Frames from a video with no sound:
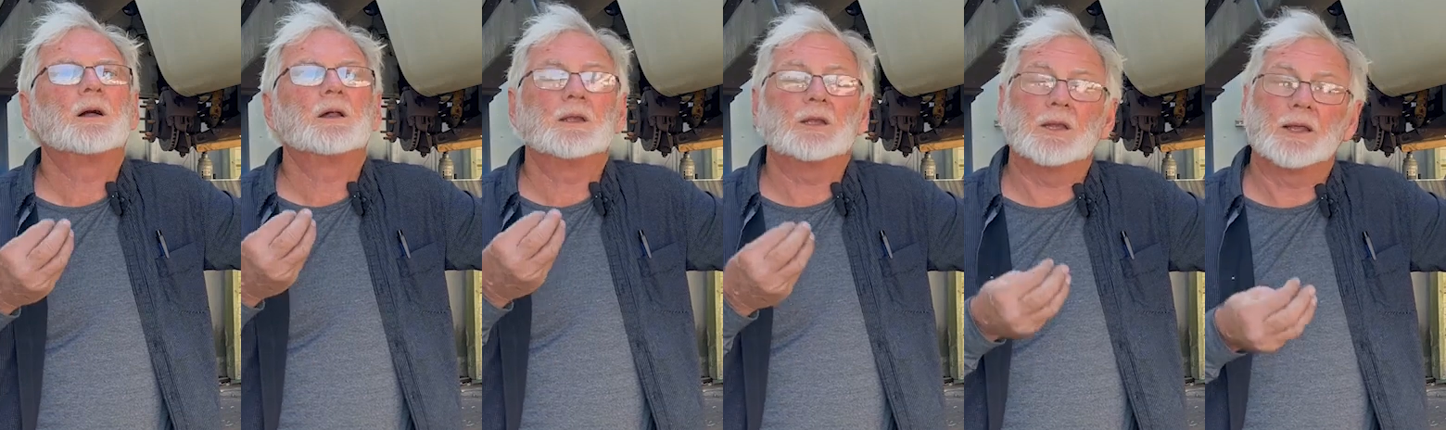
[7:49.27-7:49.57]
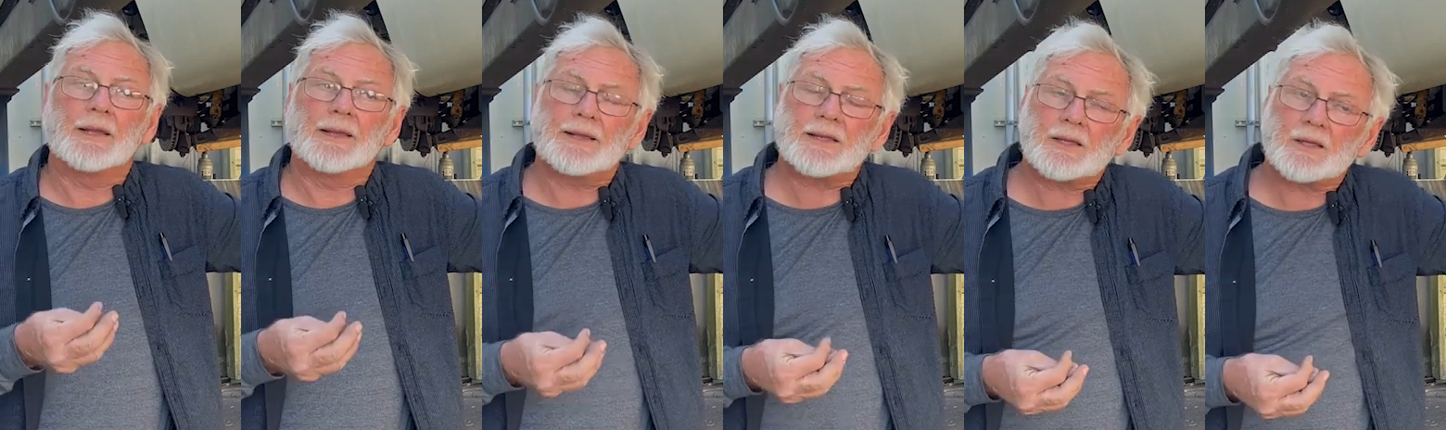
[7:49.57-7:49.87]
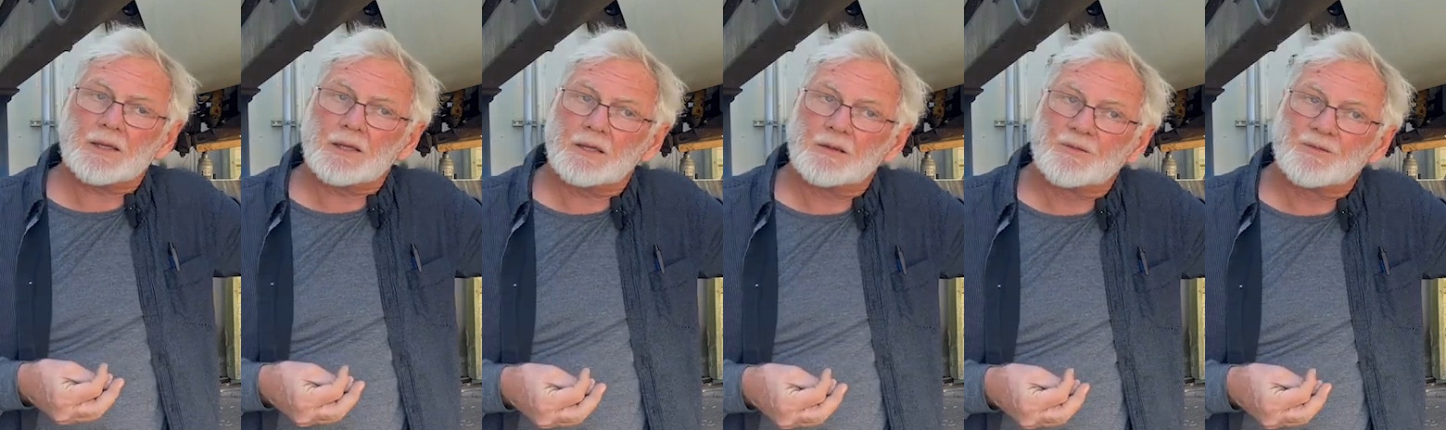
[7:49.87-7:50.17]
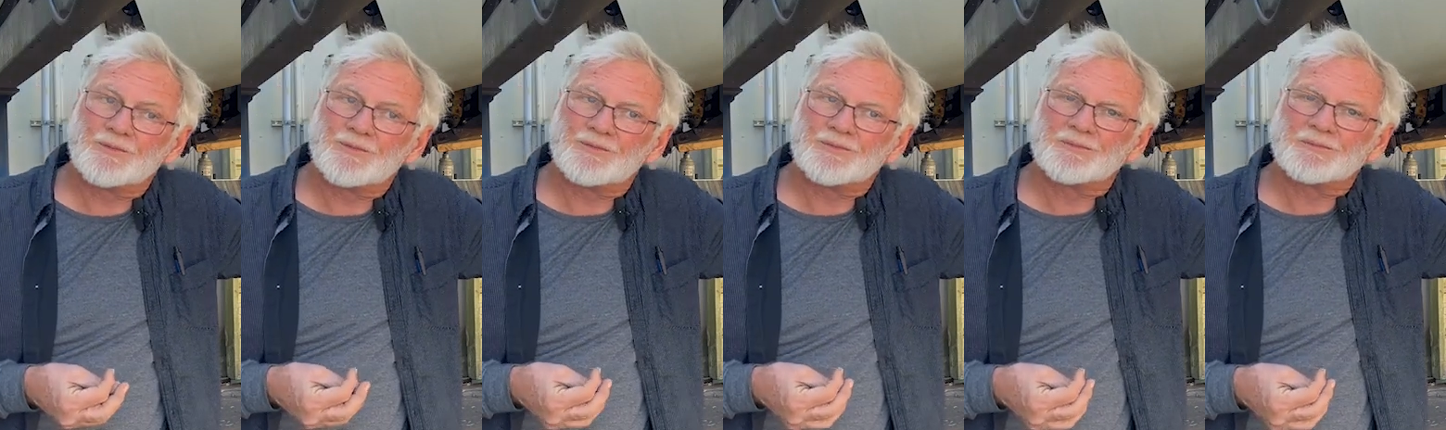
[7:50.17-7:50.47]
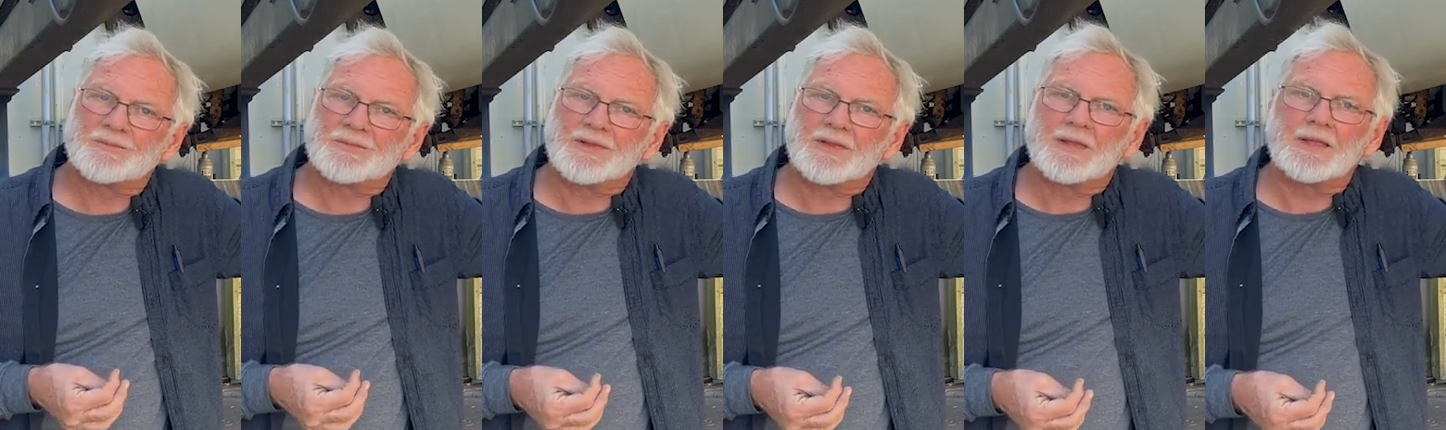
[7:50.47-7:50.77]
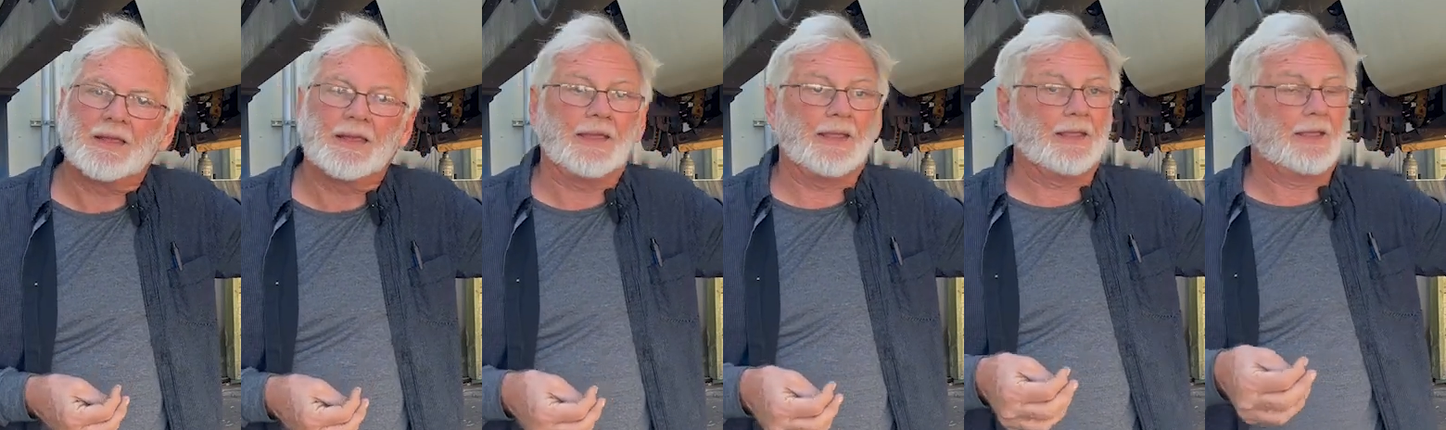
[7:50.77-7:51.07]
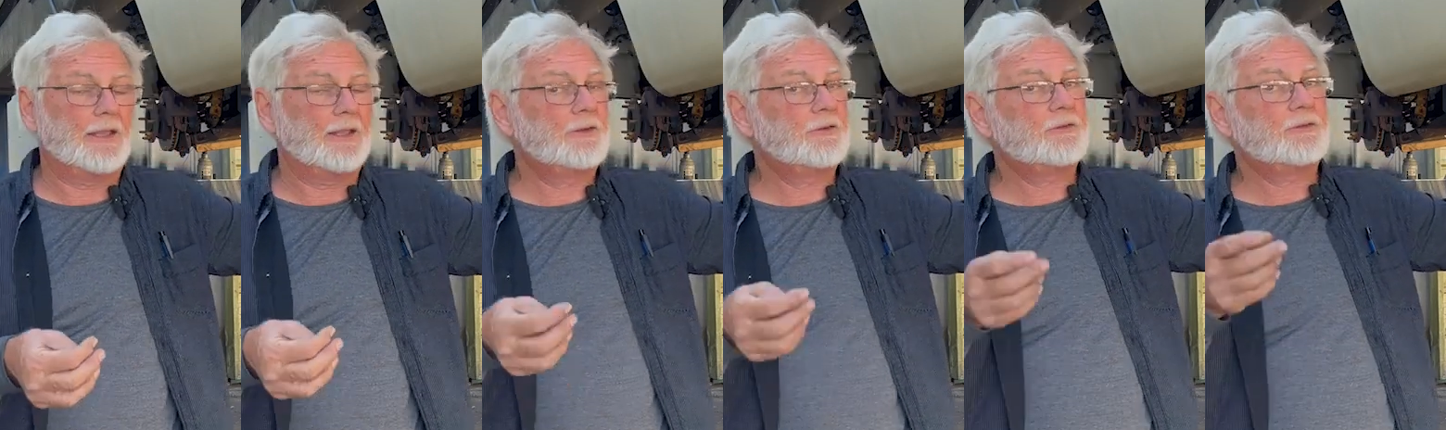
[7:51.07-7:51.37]
like
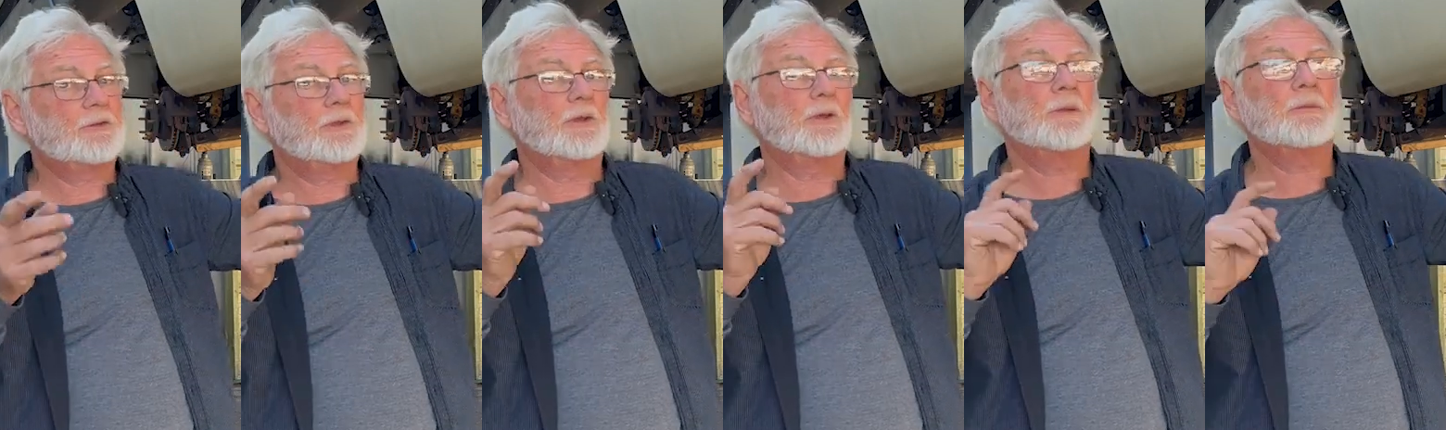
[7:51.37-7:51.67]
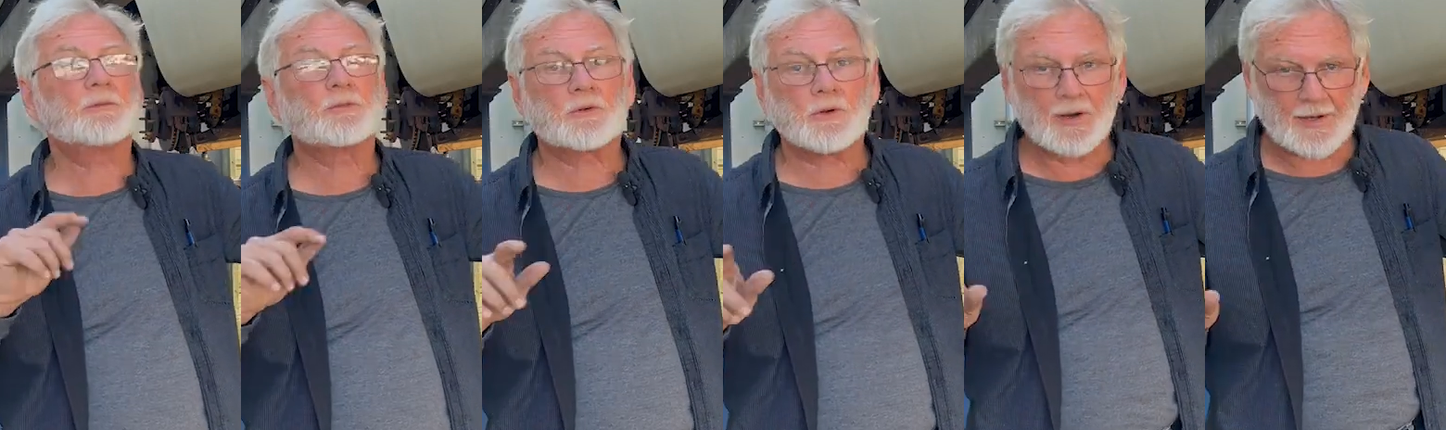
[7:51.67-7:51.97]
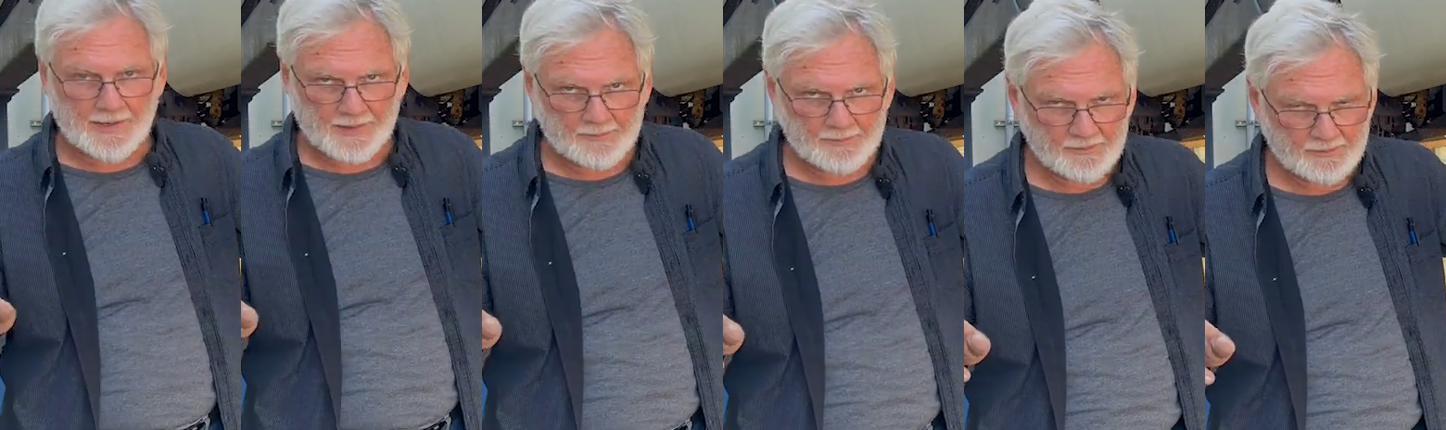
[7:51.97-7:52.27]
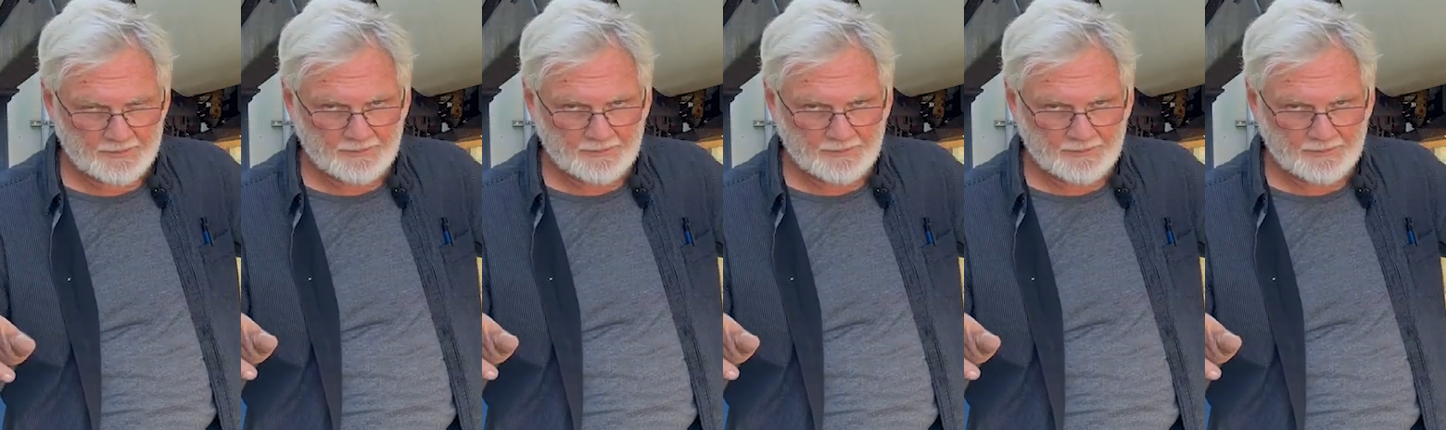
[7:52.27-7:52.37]
and subscribe.